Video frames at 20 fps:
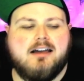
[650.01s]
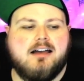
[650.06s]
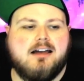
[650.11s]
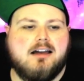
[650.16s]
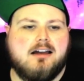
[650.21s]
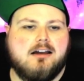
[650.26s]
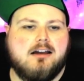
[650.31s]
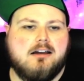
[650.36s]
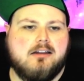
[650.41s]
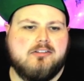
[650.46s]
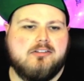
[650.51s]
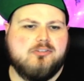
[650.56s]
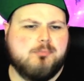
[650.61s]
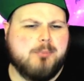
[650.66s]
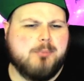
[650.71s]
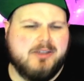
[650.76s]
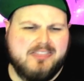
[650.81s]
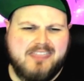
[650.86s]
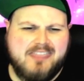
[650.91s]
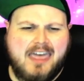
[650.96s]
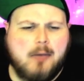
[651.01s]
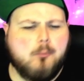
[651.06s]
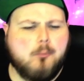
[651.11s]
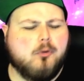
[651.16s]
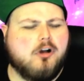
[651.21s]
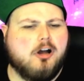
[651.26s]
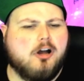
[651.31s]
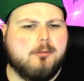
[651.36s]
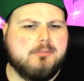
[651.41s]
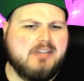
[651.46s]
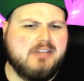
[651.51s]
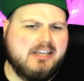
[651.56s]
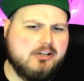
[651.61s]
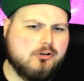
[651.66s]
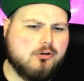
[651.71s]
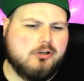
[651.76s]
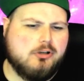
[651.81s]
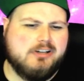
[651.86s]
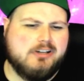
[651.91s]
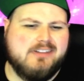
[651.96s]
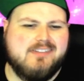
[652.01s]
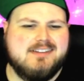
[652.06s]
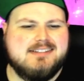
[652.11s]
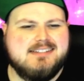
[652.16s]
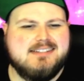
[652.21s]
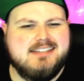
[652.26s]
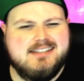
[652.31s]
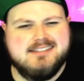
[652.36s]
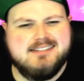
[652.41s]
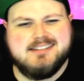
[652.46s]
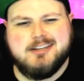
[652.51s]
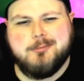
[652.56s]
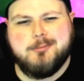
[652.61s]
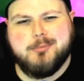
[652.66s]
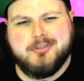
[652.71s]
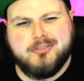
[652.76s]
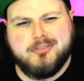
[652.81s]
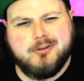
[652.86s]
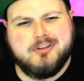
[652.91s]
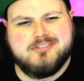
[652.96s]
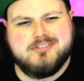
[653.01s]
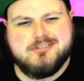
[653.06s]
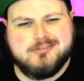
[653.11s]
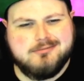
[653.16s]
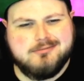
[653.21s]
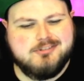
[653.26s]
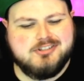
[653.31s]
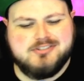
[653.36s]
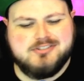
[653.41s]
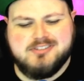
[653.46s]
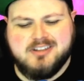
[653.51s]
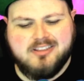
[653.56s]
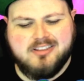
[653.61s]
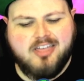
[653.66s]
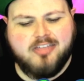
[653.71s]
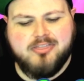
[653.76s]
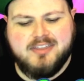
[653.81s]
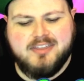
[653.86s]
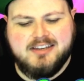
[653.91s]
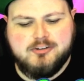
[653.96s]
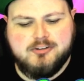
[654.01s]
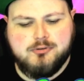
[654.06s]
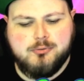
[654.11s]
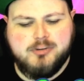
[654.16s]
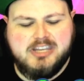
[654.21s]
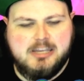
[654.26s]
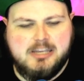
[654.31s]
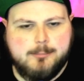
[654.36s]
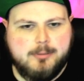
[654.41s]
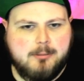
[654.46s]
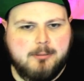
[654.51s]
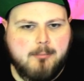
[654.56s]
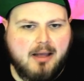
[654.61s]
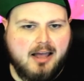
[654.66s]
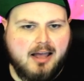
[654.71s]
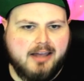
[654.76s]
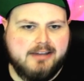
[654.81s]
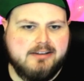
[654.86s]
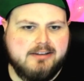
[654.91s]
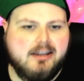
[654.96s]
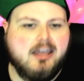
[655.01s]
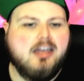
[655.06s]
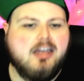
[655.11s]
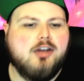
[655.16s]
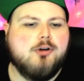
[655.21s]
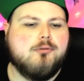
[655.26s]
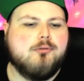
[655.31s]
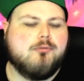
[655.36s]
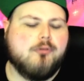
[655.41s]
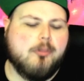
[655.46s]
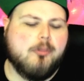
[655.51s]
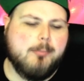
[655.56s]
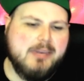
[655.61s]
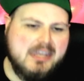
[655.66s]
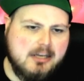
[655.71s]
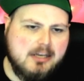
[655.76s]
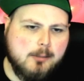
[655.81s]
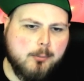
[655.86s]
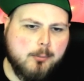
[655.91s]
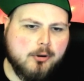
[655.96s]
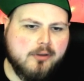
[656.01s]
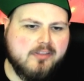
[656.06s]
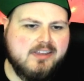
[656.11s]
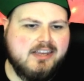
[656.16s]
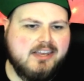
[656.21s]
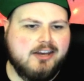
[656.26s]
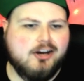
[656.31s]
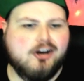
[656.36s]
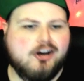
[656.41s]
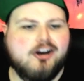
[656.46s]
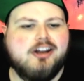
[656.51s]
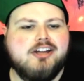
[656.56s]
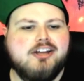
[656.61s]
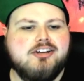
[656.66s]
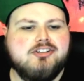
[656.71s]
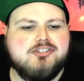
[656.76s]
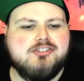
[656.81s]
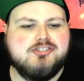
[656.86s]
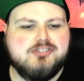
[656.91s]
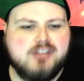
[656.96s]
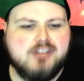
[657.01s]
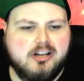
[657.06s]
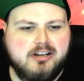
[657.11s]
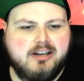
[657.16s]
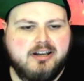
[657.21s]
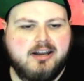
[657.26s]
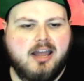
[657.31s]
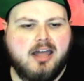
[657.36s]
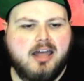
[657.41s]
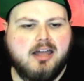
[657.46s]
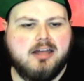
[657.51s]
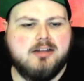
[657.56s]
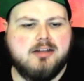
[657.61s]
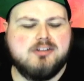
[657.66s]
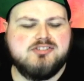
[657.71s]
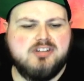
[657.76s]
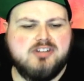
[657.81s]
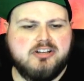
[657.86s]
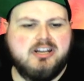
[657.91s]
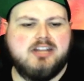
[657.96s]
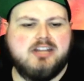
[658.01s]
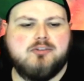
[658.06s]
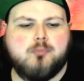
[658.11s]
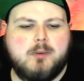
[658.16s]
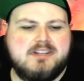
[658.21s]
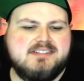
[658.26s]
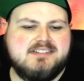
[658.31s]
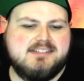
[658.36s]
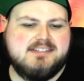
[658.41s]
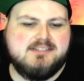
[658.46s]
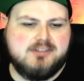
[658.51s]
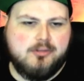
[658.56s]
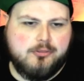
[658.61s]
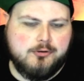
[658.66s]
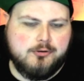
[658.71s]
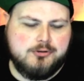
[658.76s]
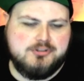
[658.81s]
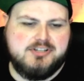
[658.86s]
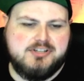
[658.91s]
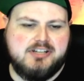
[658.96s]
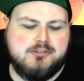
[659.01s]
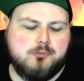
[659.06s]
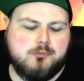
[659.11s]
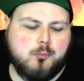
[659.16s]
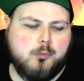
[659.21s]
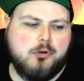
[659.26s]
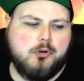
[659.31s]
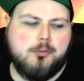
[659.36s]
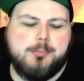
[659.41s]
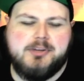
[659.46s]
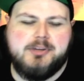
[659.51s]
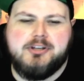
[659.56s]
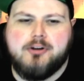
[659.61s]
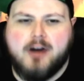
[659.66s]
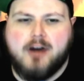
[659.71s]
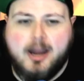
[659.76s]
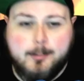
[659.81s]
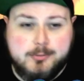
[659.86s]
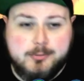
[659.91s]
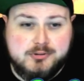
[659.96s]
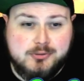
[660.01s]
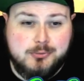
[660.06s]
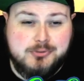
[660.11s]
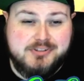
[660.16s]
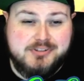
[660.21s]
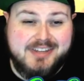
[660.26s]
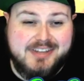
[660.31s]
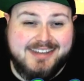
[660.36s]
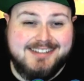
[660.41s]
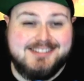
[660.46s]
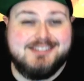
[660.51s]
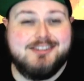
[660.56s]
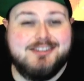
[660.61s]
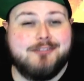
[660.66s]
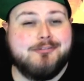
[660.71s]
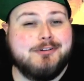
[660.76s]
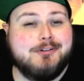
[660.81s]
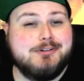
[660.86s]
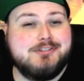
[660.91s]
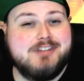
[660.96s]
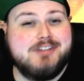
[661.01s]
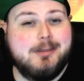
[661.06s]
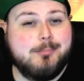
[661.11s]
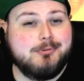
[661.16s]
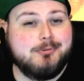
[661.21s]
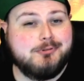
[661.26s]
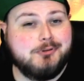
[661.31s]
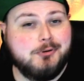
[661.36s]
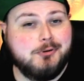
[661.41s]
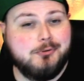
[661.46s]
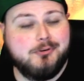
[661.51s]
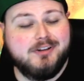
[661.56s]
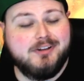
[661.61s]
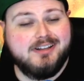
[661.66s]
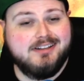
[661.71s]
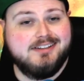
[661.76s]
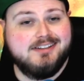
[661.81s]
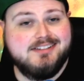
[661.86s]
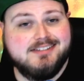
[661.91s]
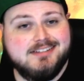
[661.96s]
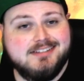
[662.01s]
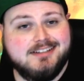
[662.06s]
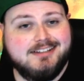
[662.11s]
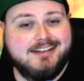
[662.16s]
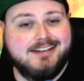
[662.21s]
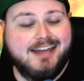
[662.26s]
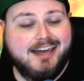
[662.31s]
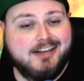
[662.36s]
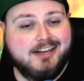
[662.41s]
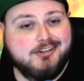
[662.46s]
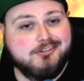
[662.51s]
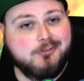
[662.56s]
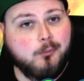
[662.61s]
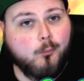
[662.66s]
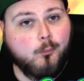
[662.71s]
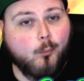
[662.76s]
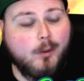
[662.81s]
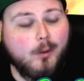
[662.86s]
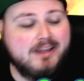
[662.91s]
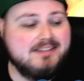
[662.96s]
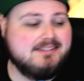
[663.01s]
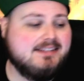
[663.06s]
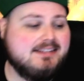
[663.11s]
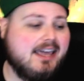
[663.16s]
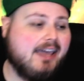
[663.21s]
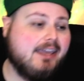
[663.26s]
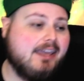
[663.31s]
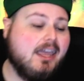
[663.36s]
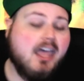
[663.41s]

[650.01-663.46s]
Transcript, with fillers: But that will come later on in the season. But that's just a thing to keep in mind for the beginning part of the year. Sundays, Wednesdays, and Thursdays will be your episodes dates. The first episode is next Wednesday.